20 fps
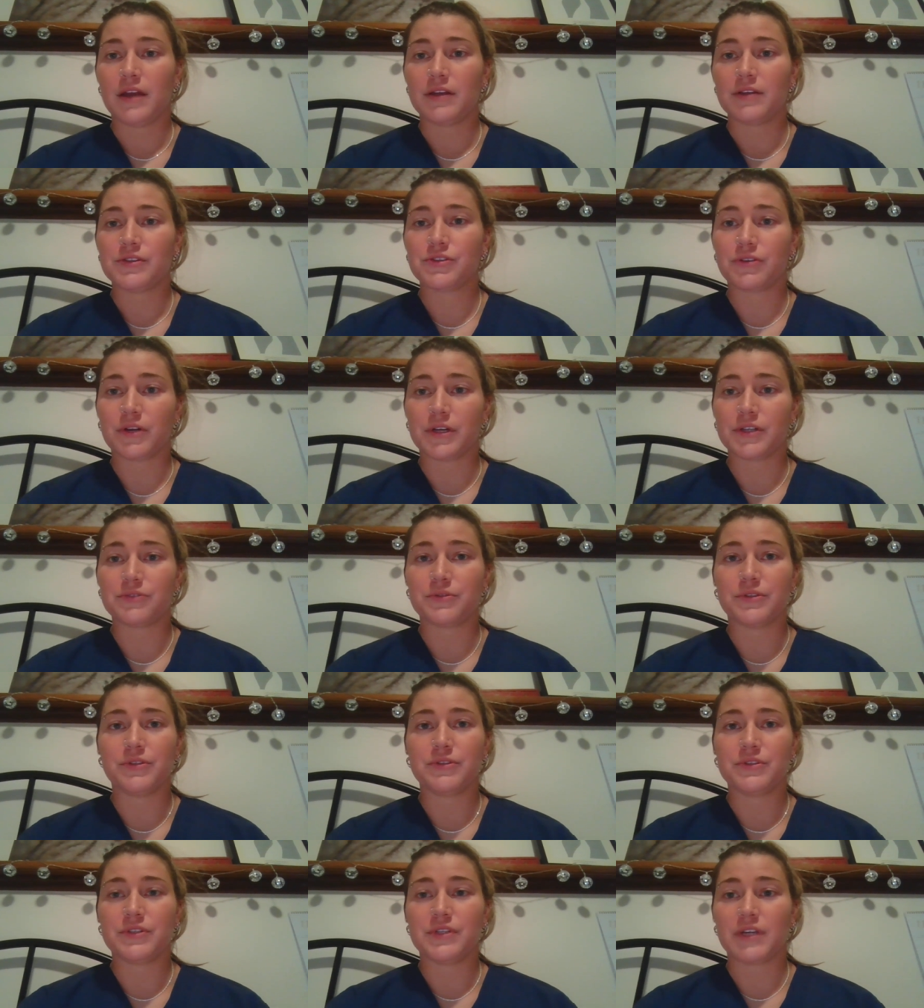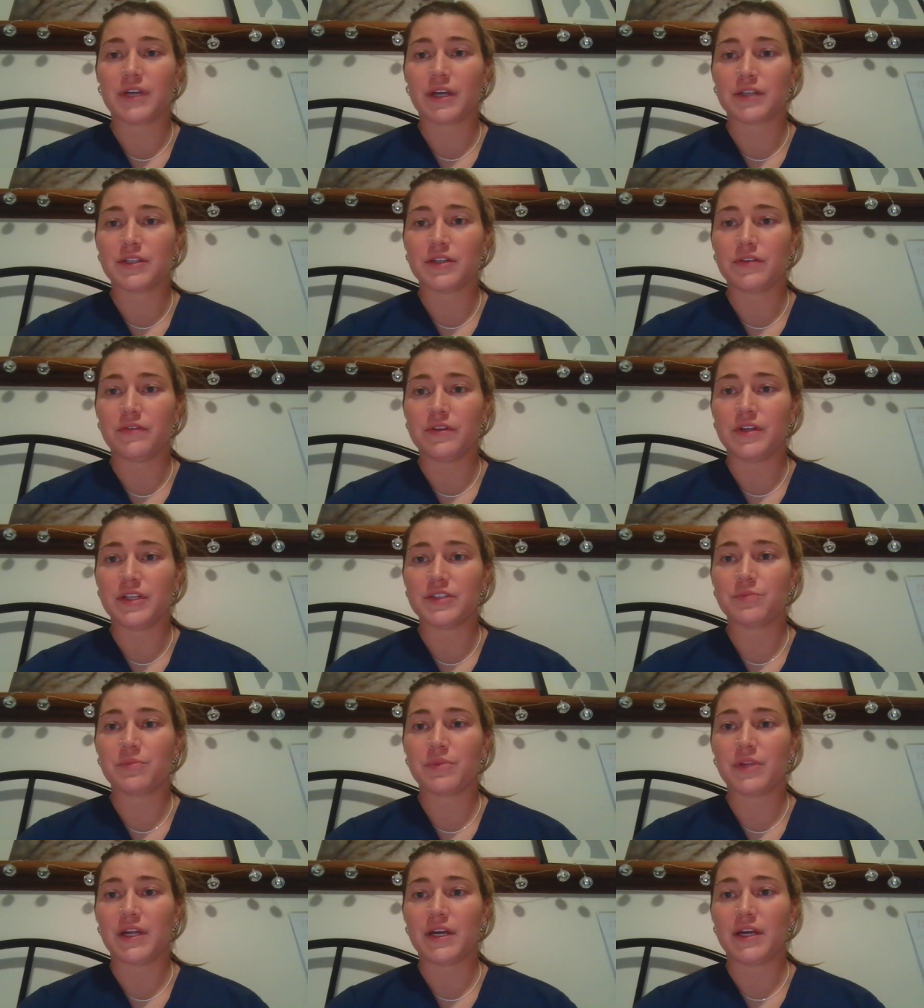stress-reducing activities
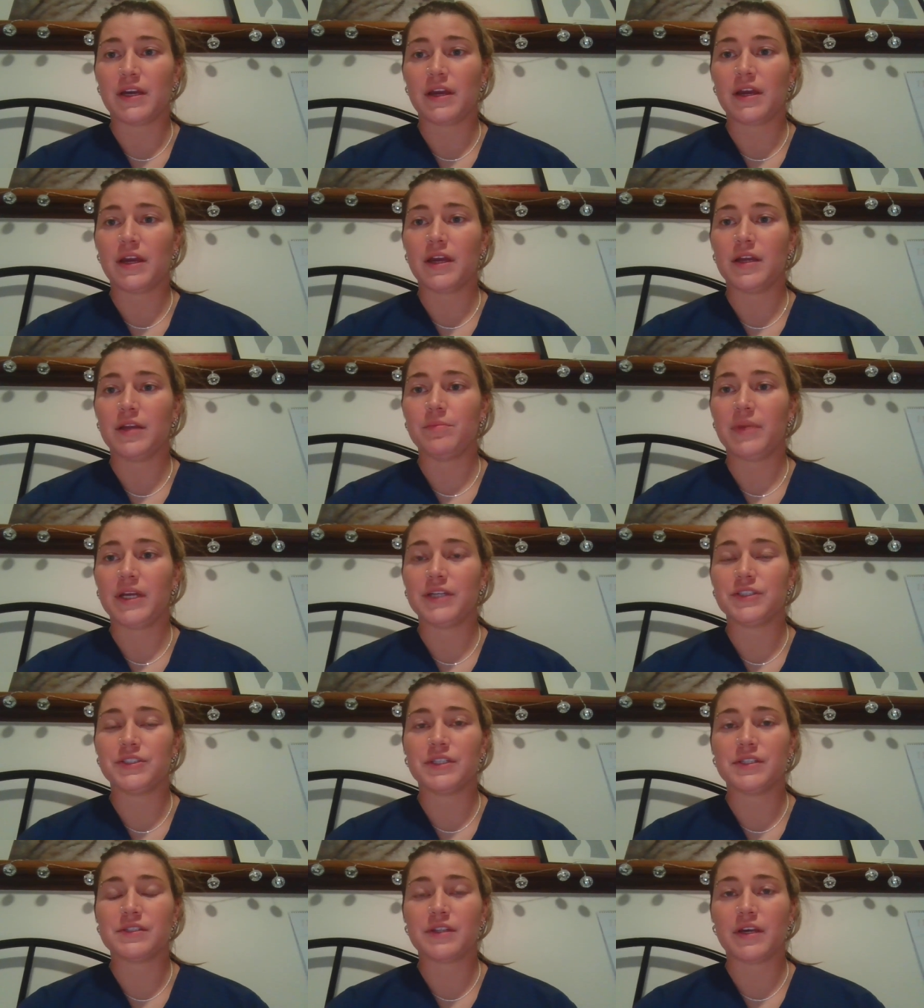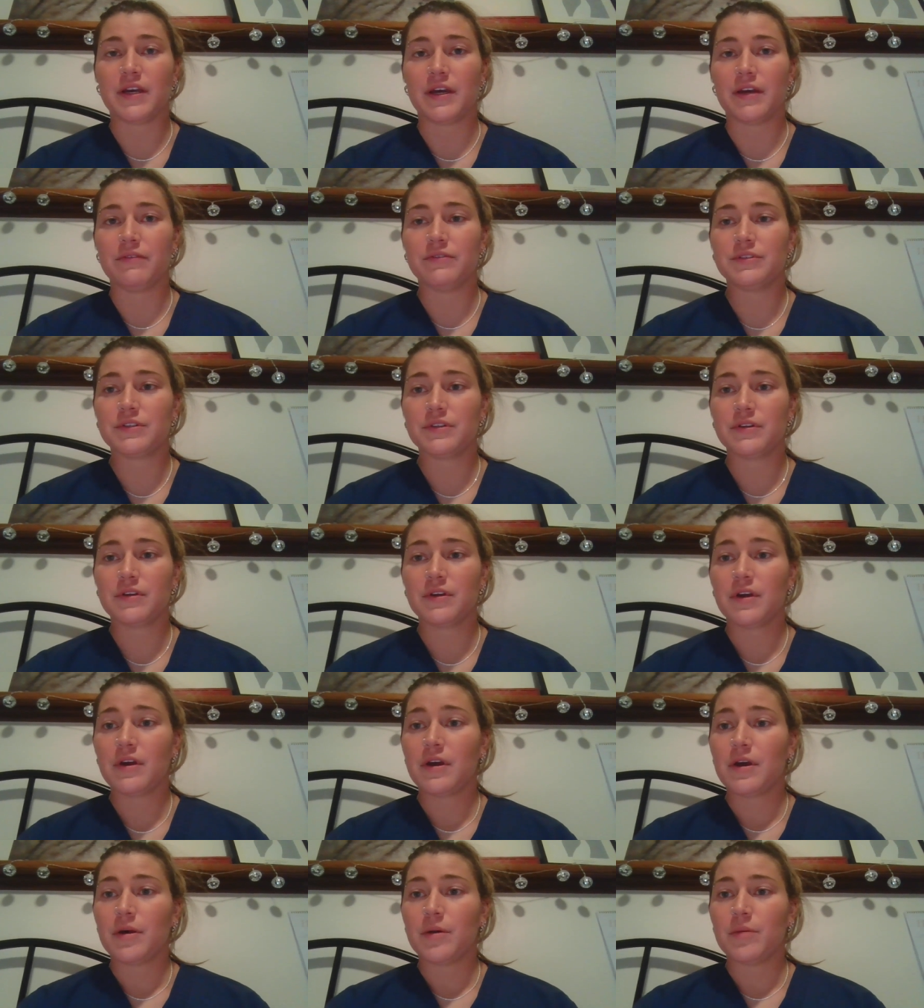play in patients' lives,
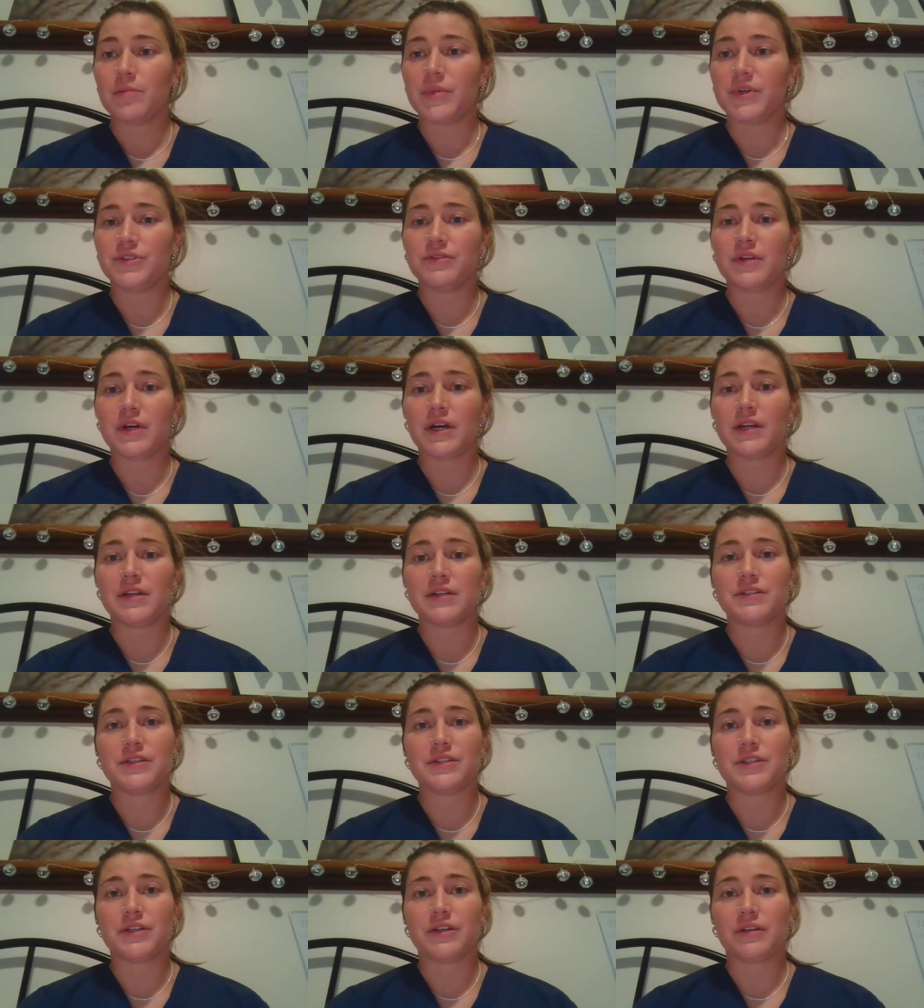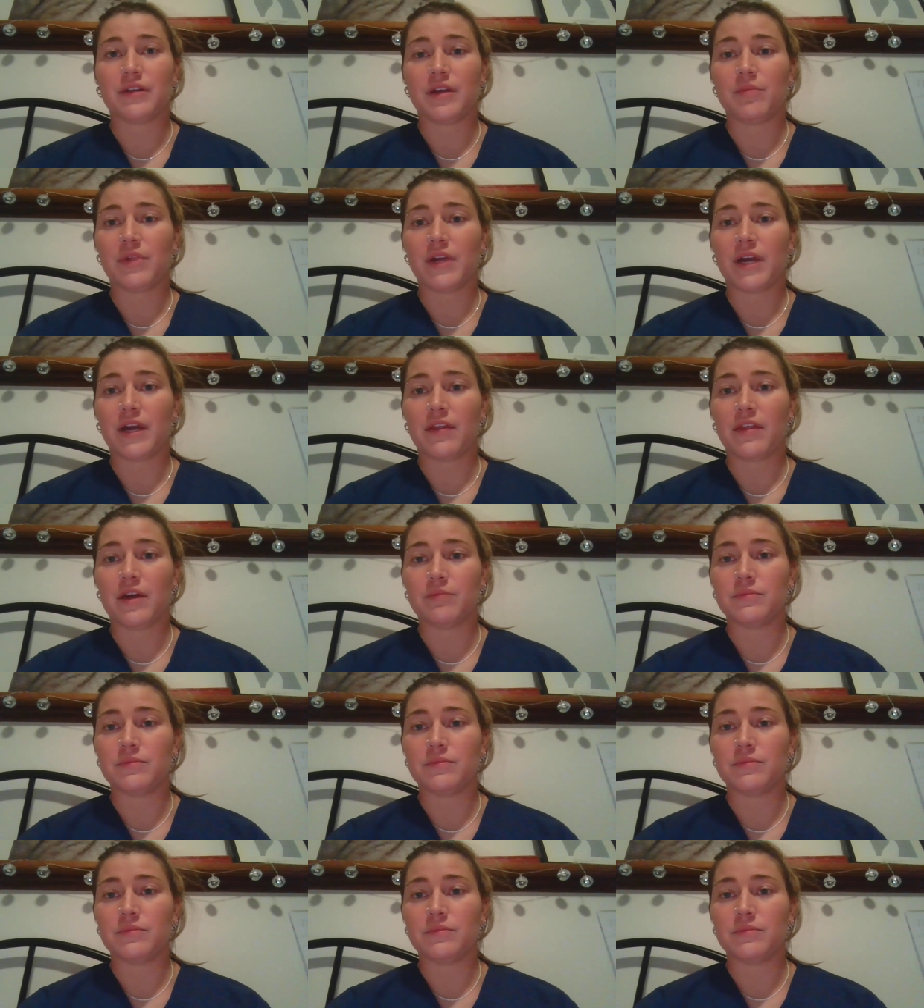but do not necessarily apply